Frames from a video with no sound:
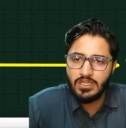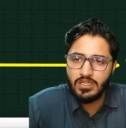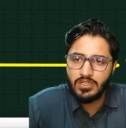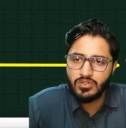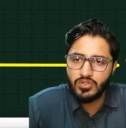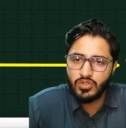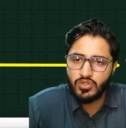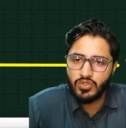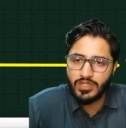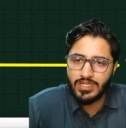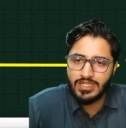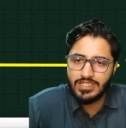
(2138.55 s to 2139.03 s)

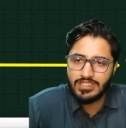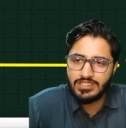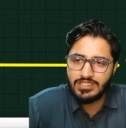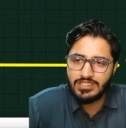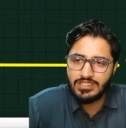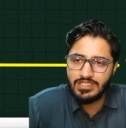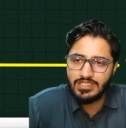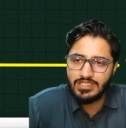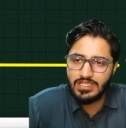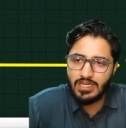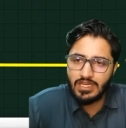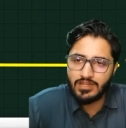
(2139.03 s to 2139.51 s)
So you can
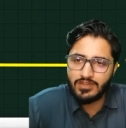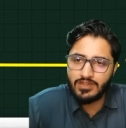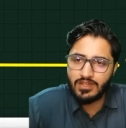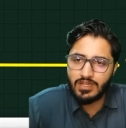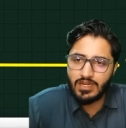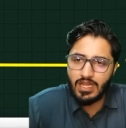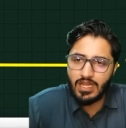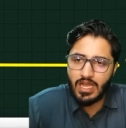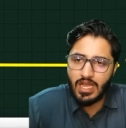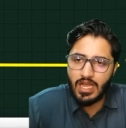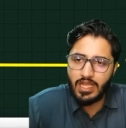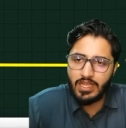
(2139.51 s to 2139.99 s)
see here,
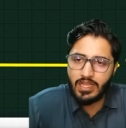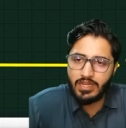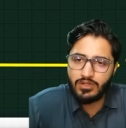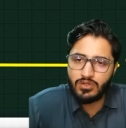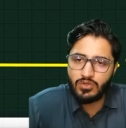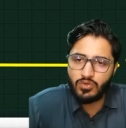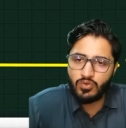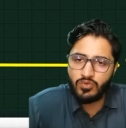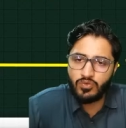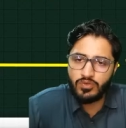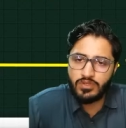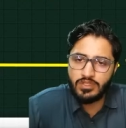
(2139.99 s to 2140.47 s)
sir,
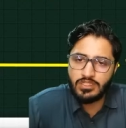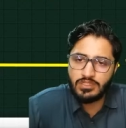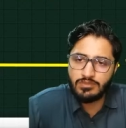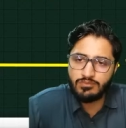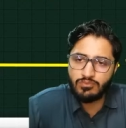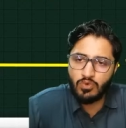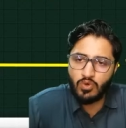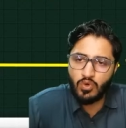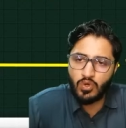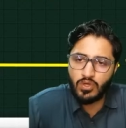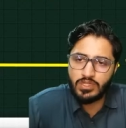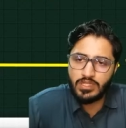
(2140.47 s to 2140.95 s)
I2 is
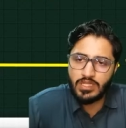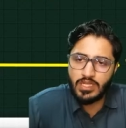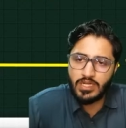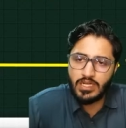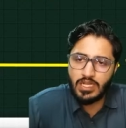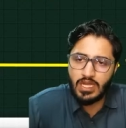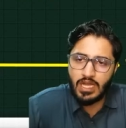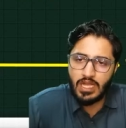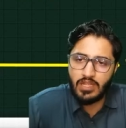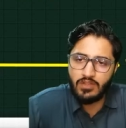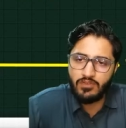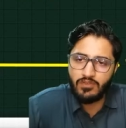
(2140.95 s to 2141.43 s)
more
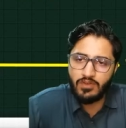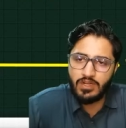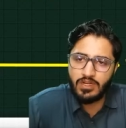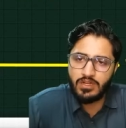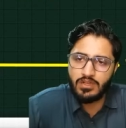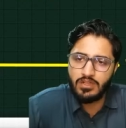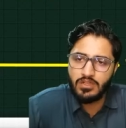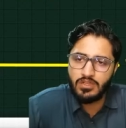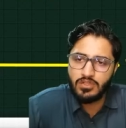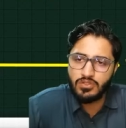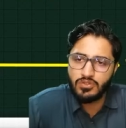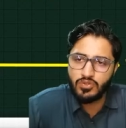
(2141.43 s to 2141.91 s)
than
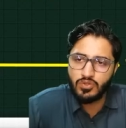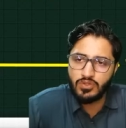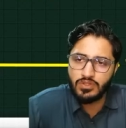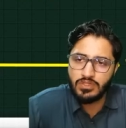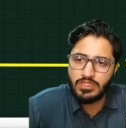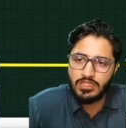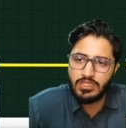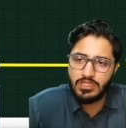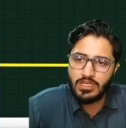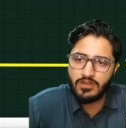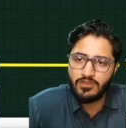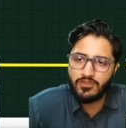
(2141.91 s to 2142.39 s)
I1. So
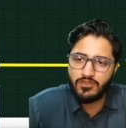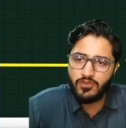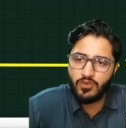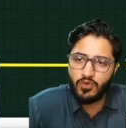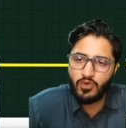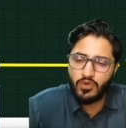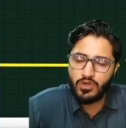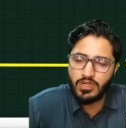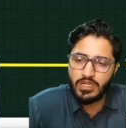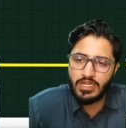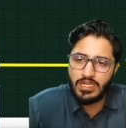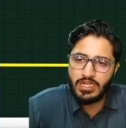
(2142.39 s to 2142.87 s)

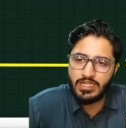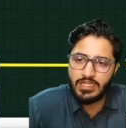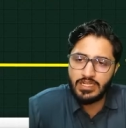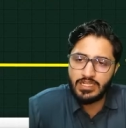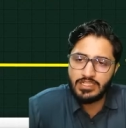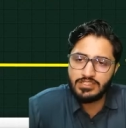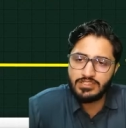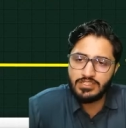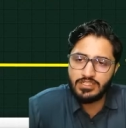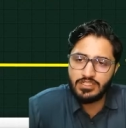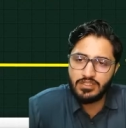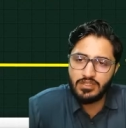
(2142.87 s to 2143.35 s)
therefore,
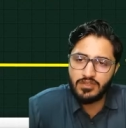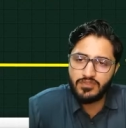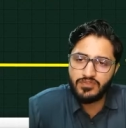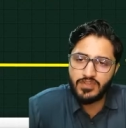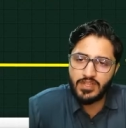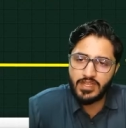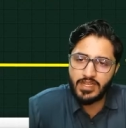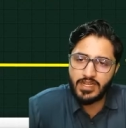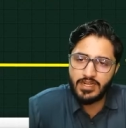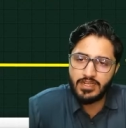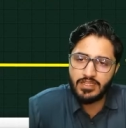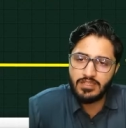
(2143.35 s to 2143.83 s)
intensity of
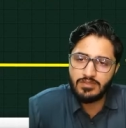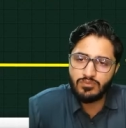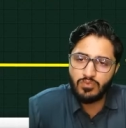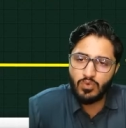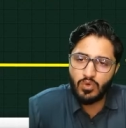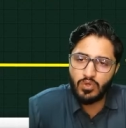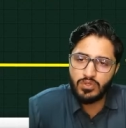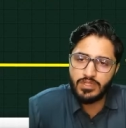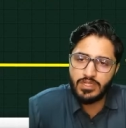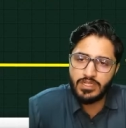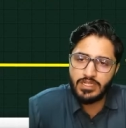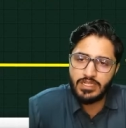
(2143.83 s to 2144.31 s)
second is
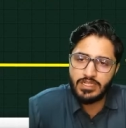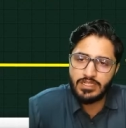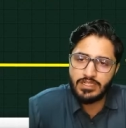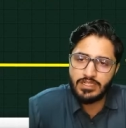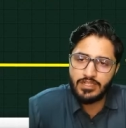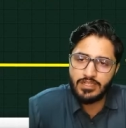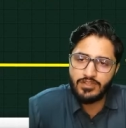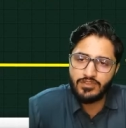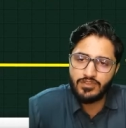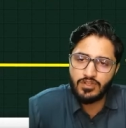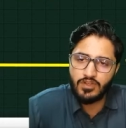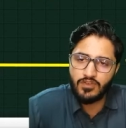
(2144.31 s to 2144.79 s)
more than
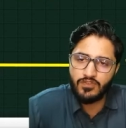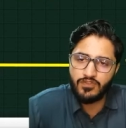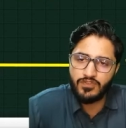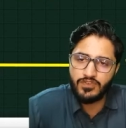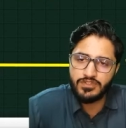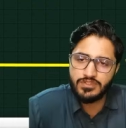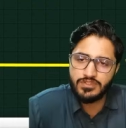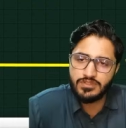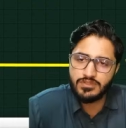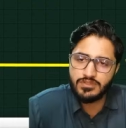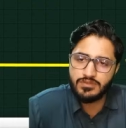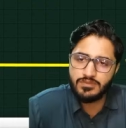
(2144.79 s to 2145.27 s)
intensity of
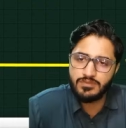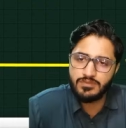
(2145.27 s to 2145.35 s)
first.